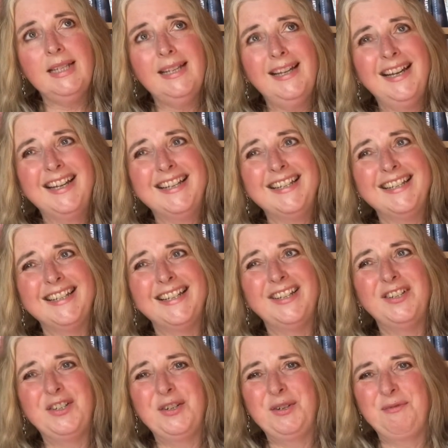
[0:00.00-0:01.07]
And the
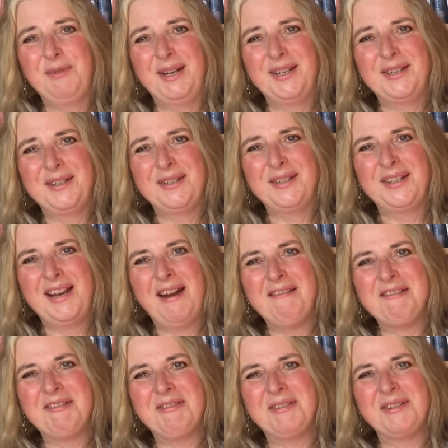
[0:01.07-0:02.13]
Duke of Wellington's a
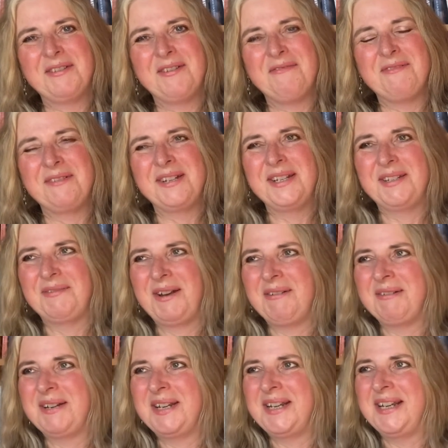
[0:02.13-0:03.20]
character in the novel. He's
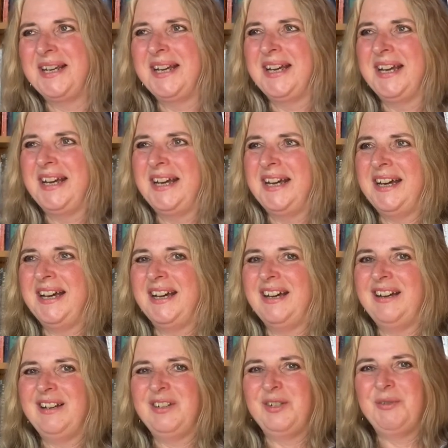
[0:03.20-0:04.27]
very
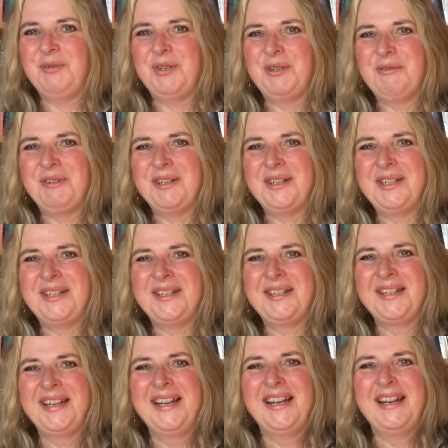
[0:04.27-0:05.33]

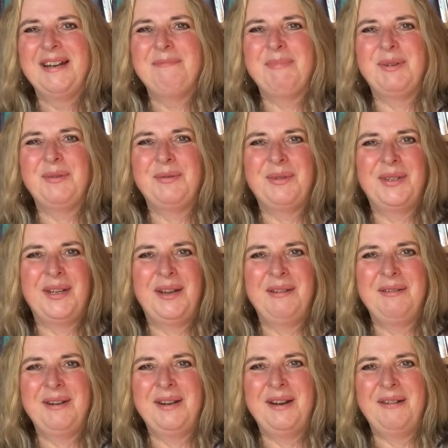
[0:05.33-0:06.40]
adulterous, but also,
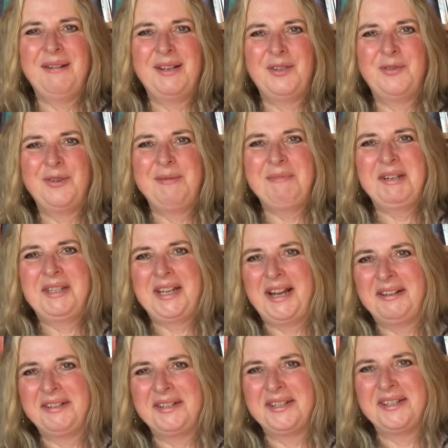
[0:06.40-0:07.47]
you know, extremely
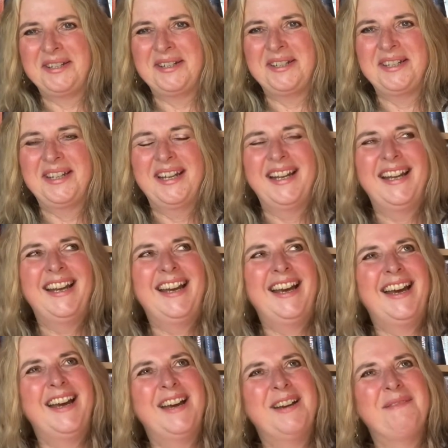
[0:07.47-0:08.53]
talented.
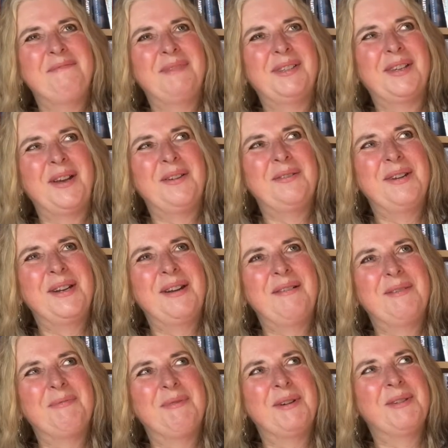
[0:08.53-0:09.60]
So, you know,
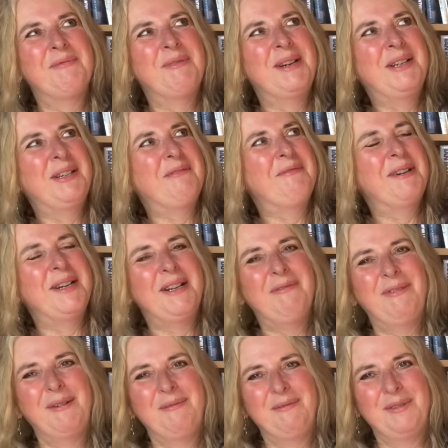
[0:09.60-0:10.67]
it's worth reading really
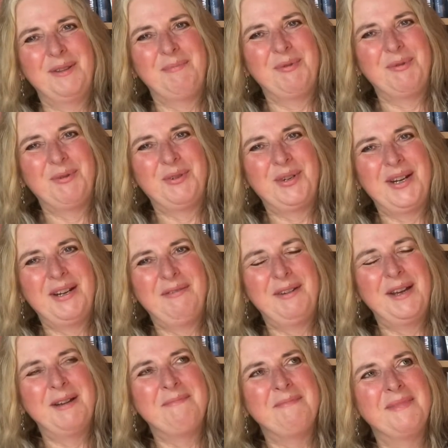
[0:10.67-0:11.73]
for the portrait of
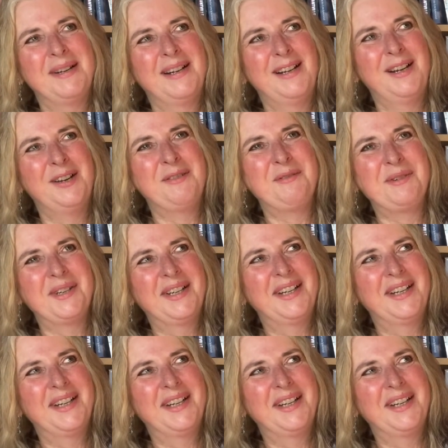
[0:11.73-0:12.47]
him alone.